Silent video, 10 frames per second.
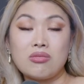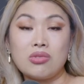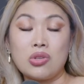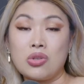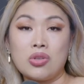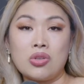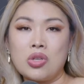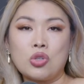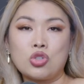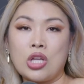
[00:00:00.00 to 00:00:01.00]

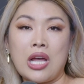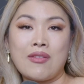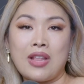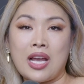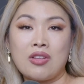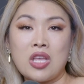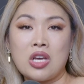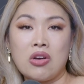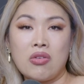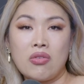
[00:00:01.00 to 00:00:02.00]
You should not have that kind of
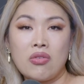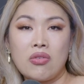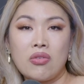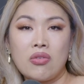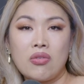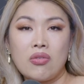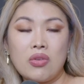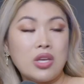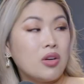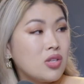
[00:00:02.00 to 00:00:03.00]
ego.
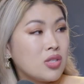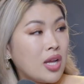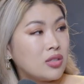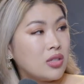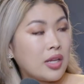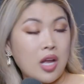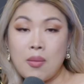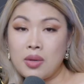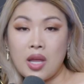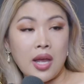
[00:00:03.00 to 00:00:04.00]
Ego is not
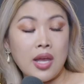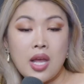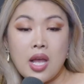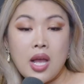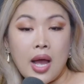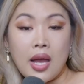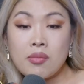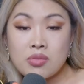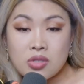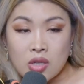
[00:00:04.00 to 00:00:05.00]
comedy. I
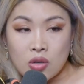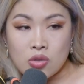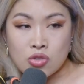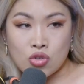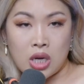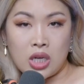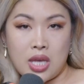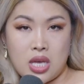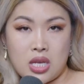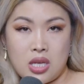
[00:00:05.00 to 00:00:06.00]
am still
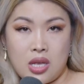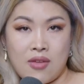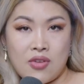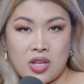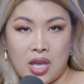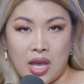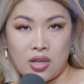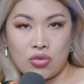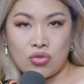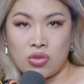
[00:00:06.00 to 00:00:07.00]
struggling every
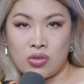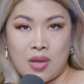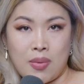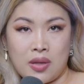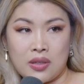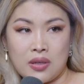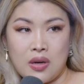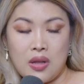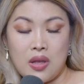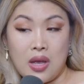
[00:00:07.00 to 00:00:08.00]
day trying to get better,
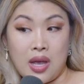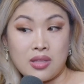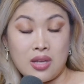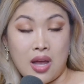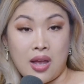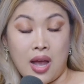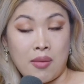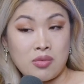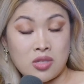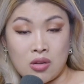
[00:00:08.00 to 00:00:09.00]
and
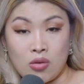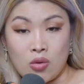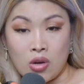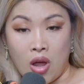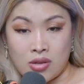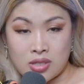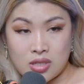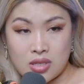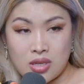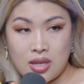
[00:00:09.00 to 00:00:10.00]
I'm still
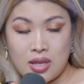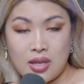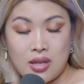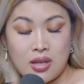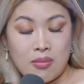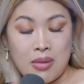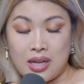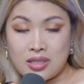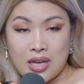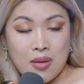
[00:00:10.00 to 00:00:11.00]
lost
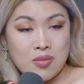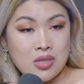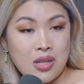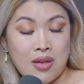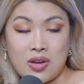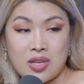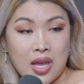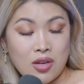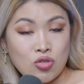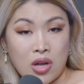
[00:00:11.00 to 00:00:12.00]
many times every
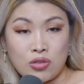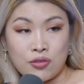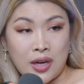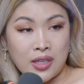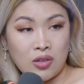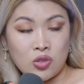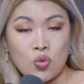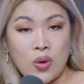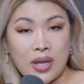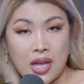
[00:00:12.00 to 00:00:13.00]
day trying to find out
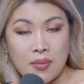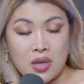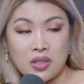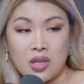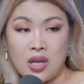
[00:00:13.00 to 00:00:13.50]
who I am, and